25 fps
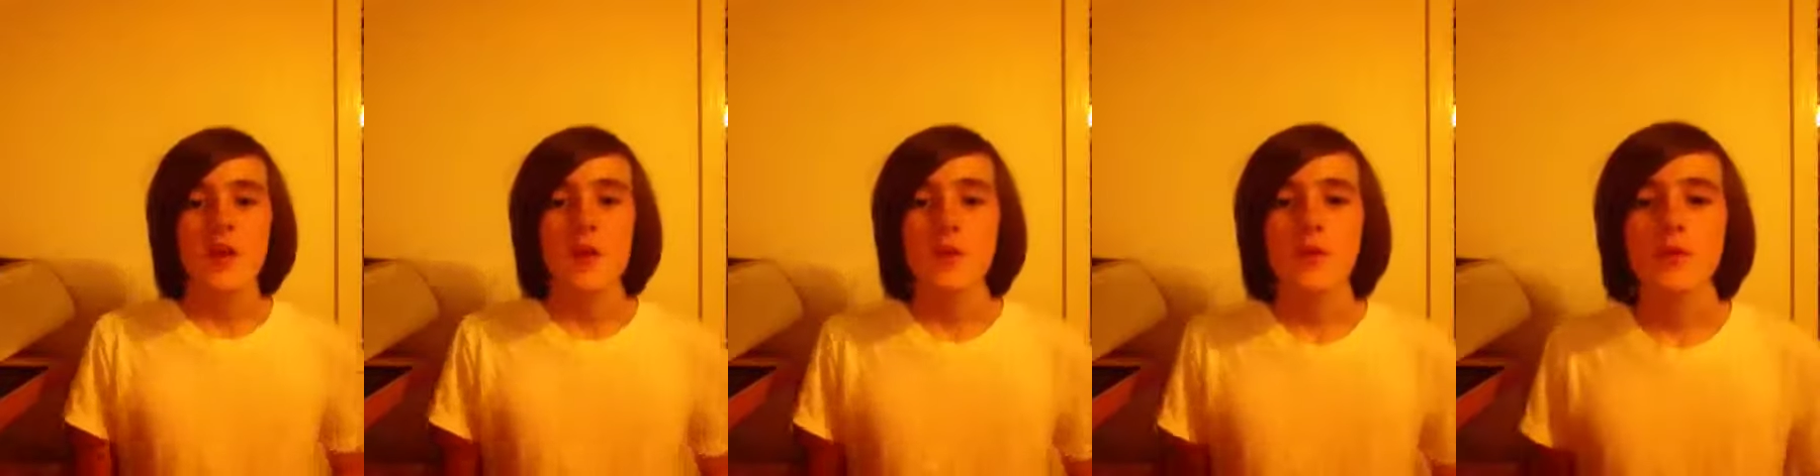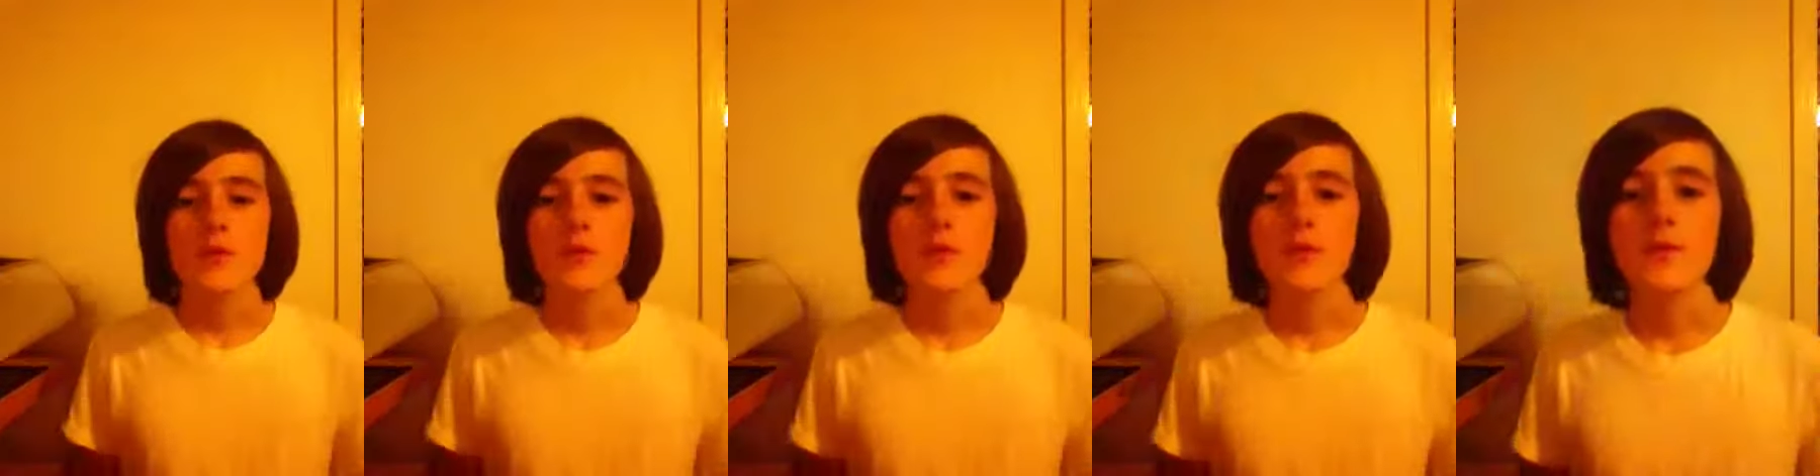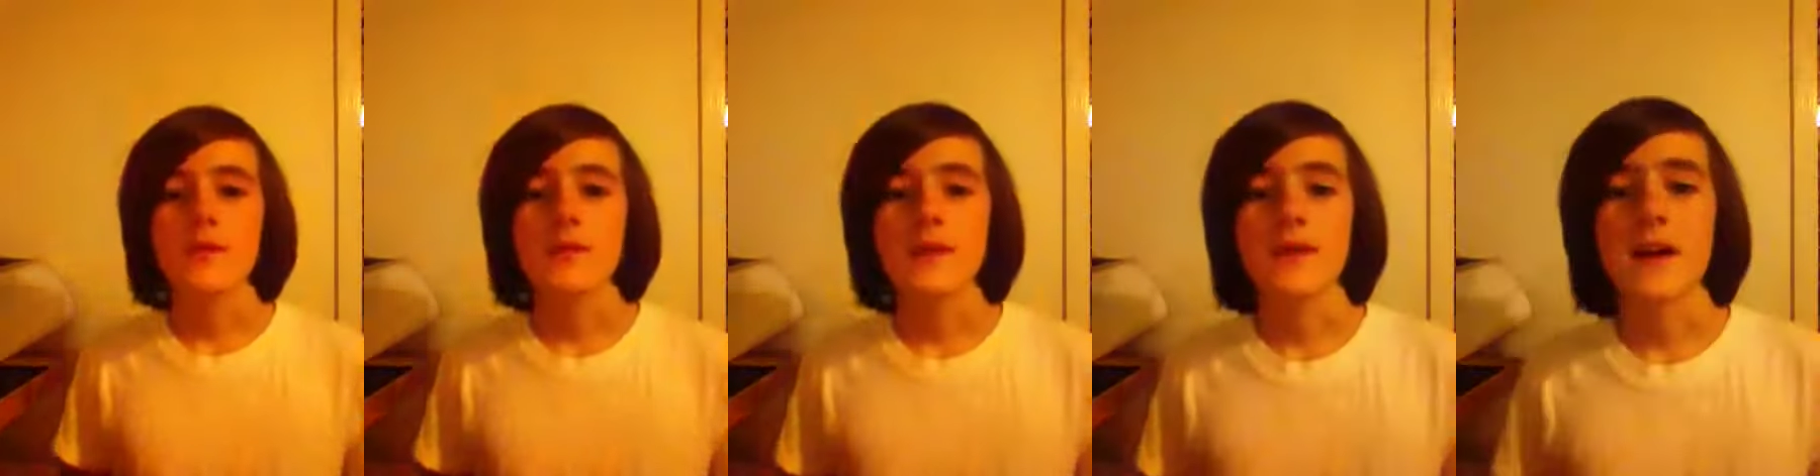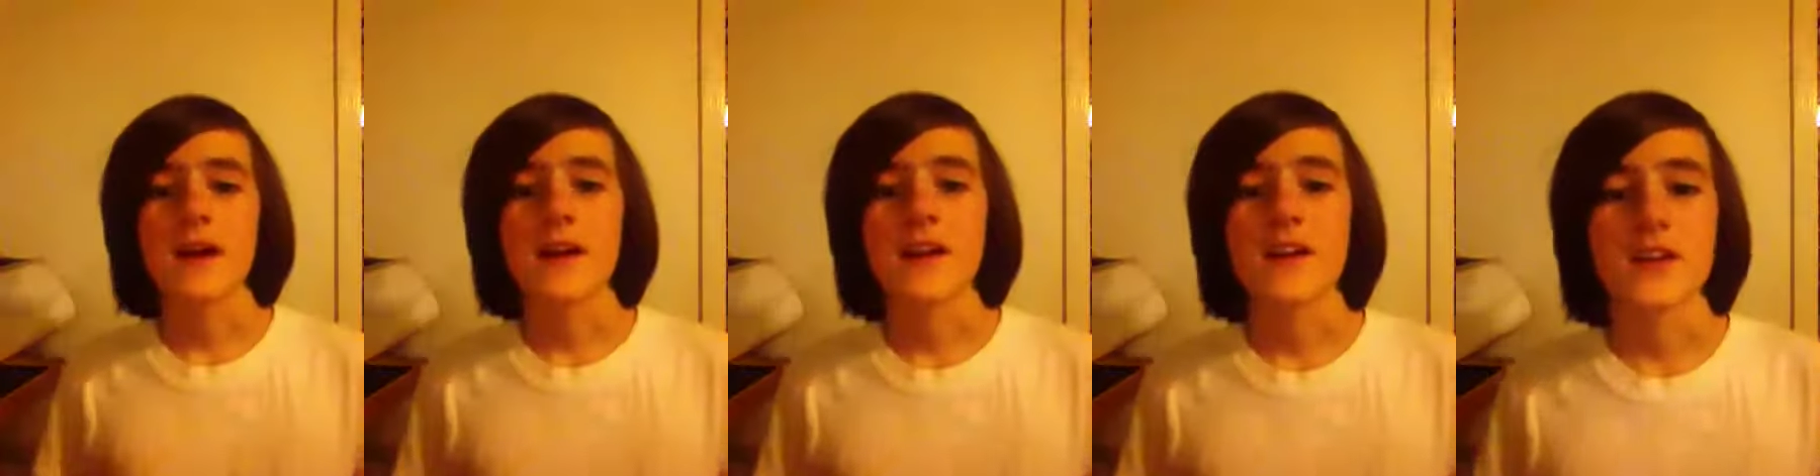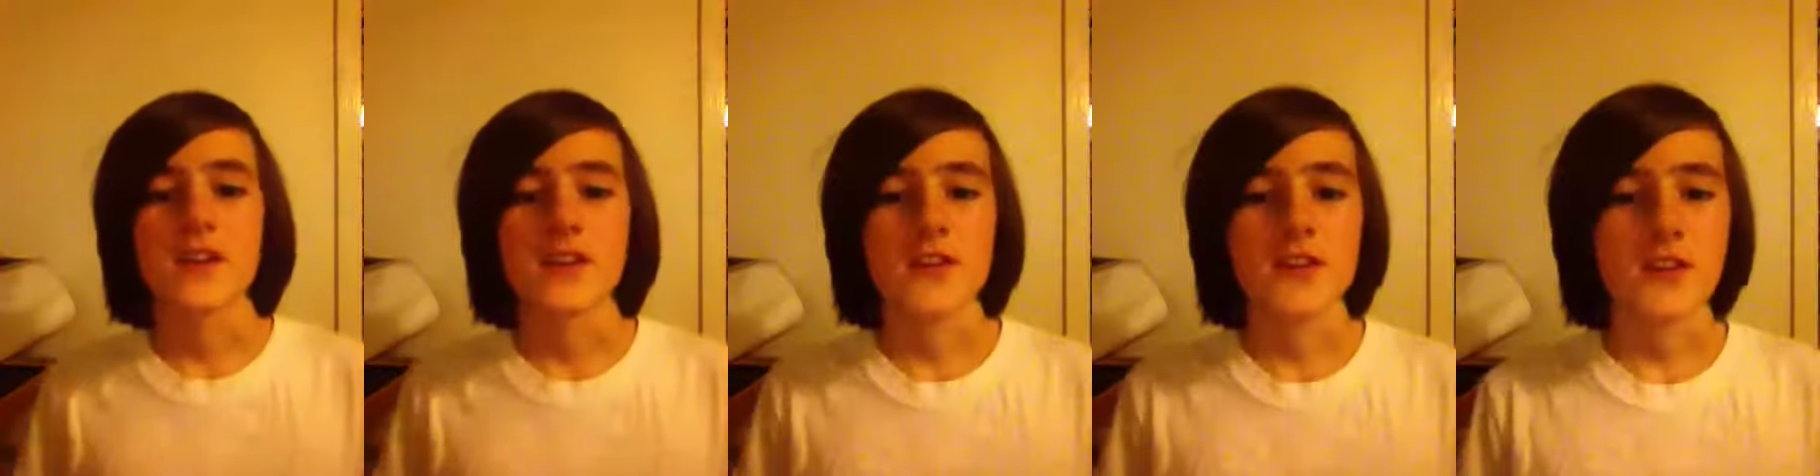We will be
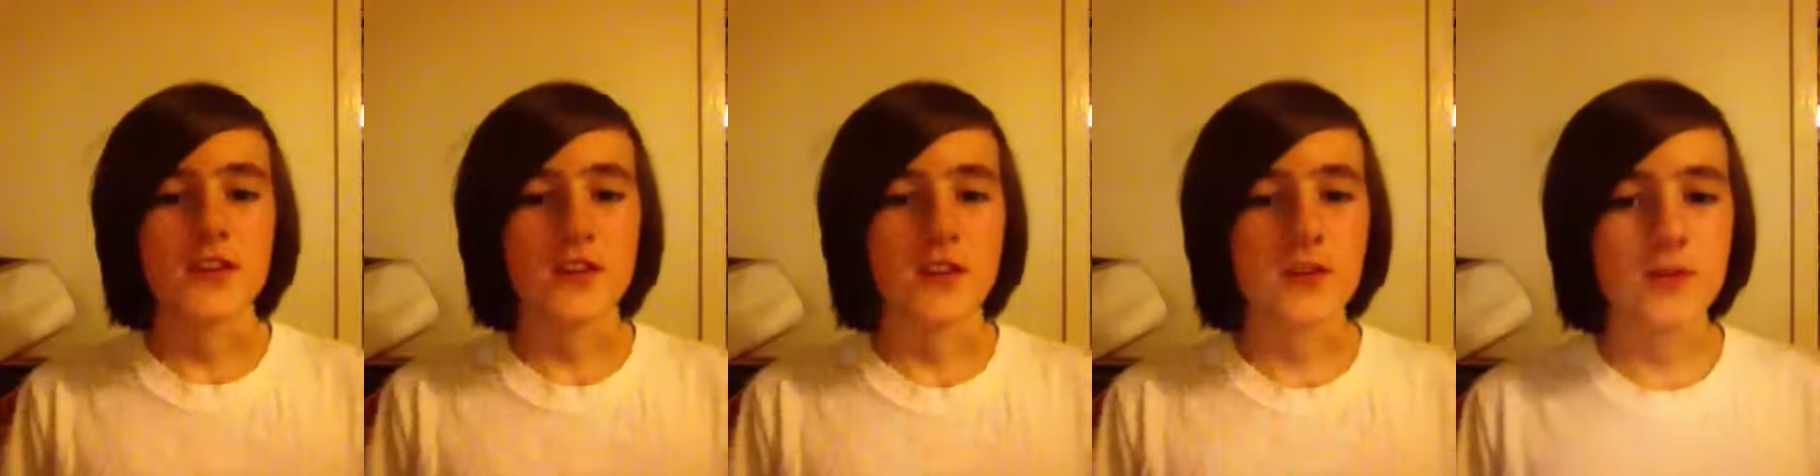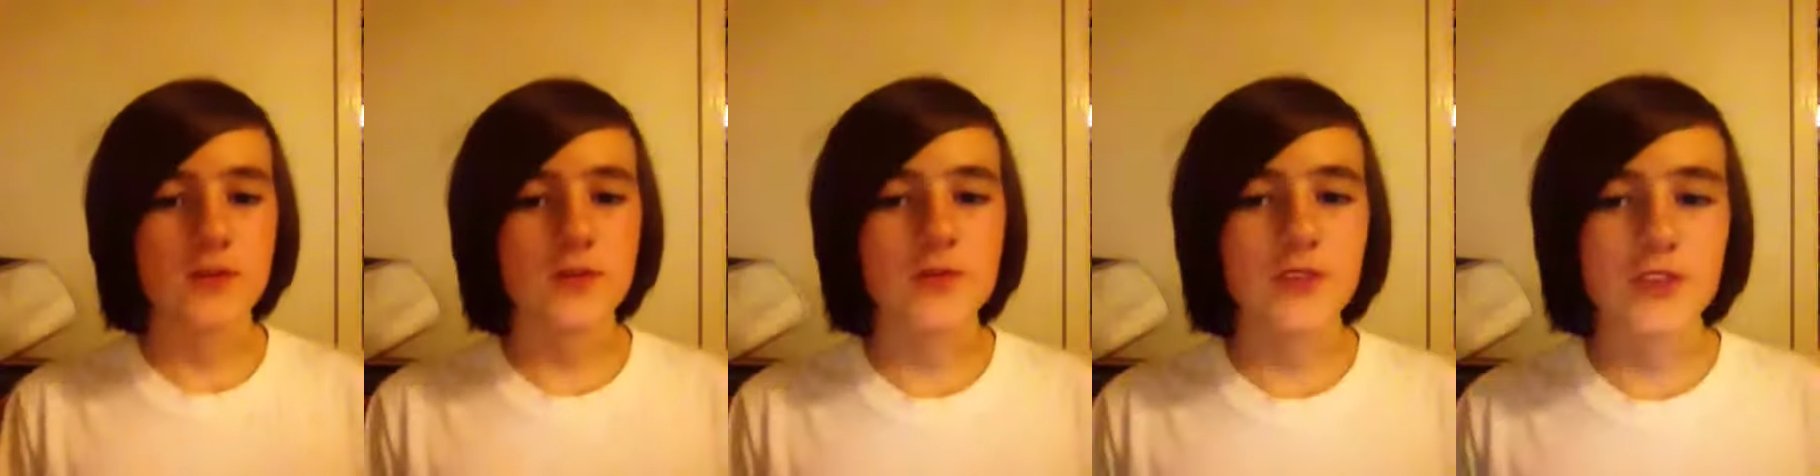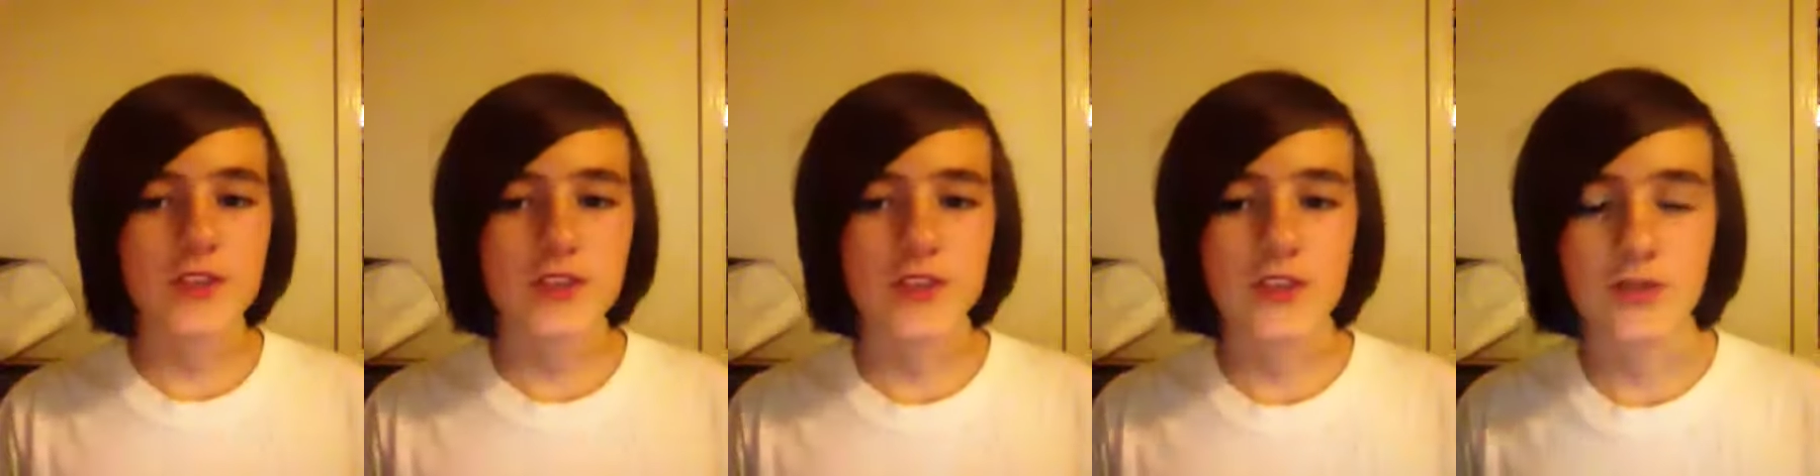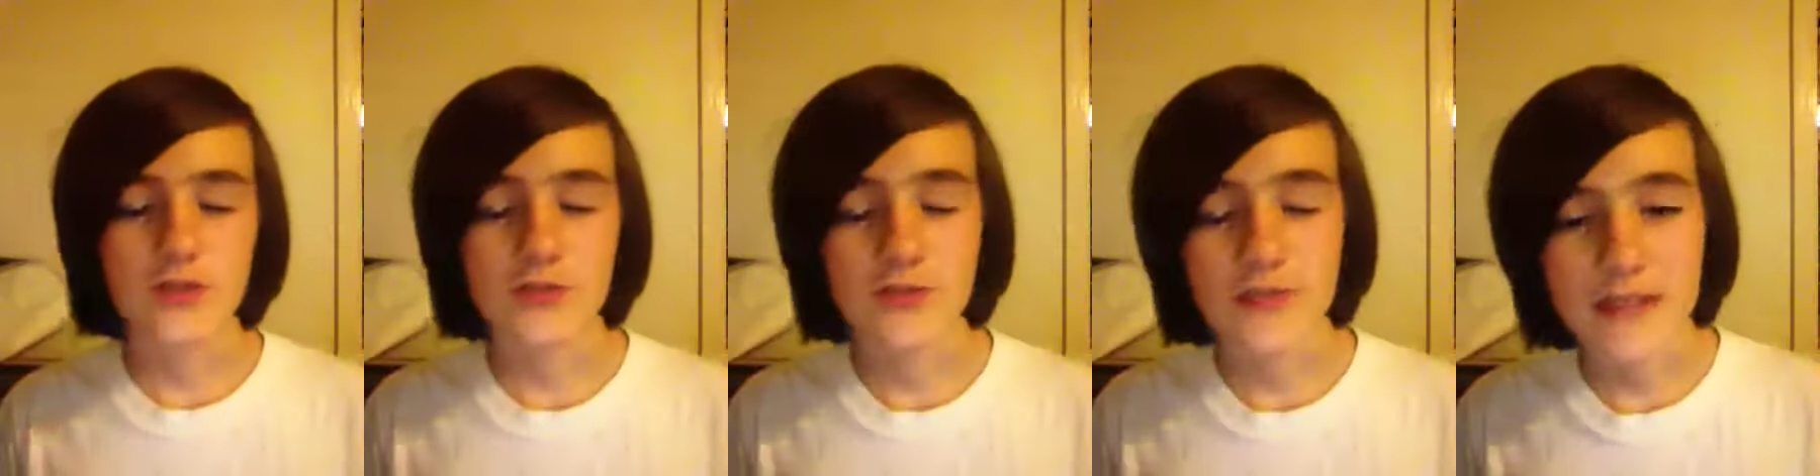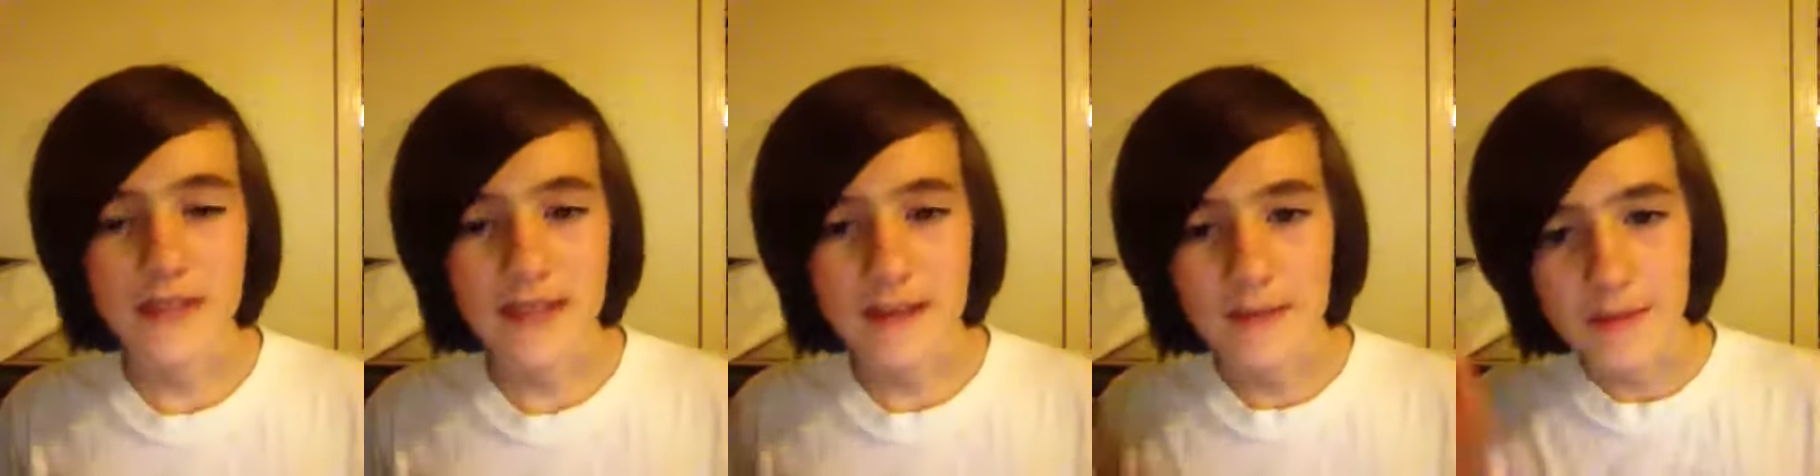on
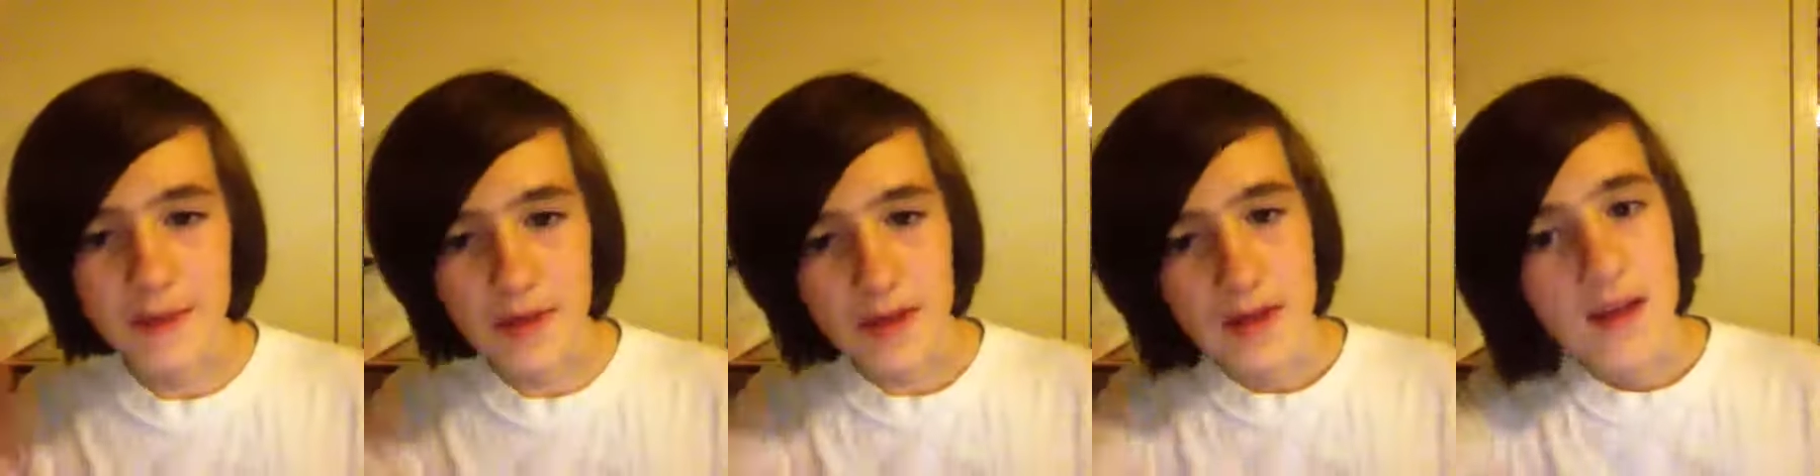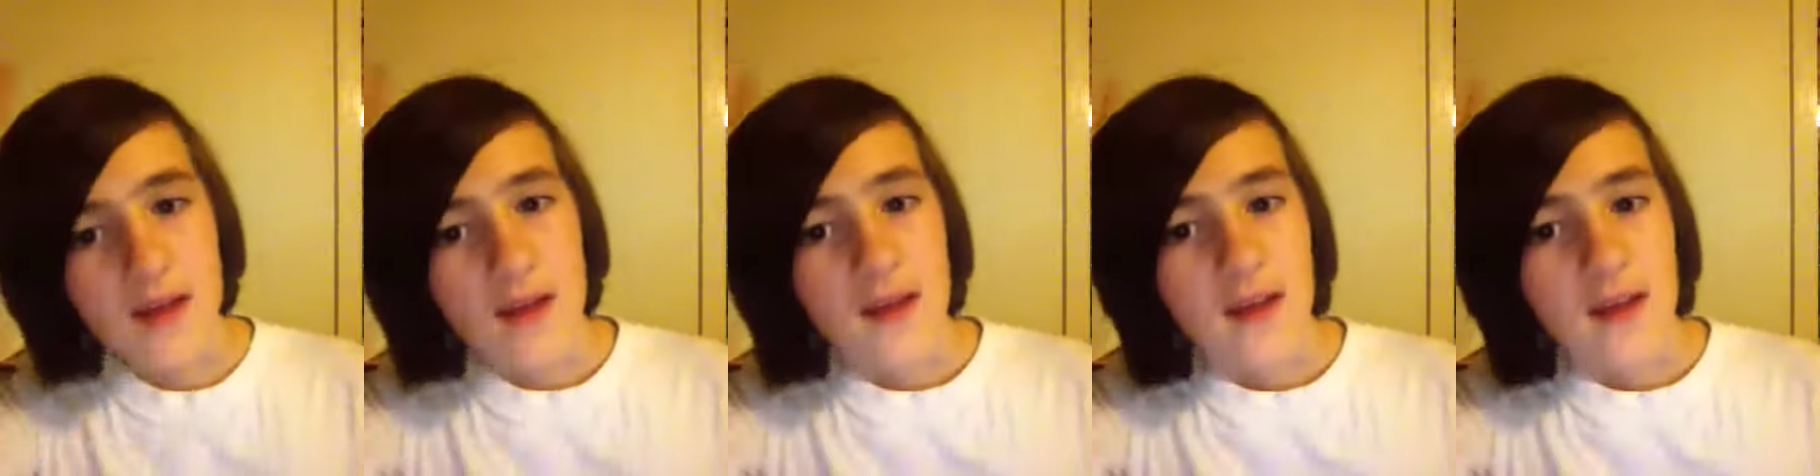Ustream,